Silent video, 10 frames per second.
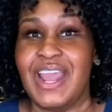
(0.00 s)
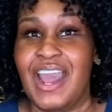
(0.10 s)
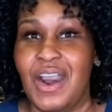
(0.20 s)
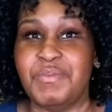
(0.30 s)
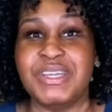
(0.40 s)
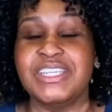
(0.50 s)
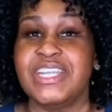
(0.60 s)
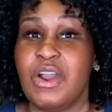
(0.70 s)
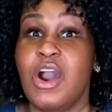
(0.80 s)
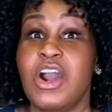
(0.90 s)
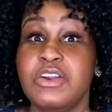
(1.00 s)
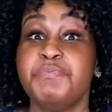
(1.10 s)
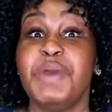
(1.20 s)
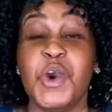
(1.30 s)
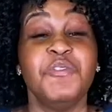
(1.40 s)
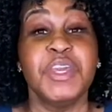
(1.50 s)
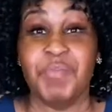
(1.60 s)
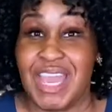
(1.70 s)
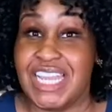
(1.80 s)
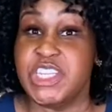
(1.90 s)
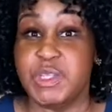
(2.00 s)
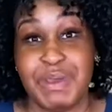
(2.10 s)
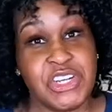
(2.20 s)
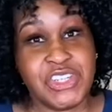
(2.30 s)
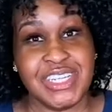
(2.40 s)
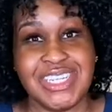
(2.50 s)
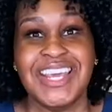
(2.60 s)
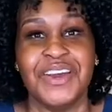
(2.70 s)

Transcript: out because there are pelvic pain specialists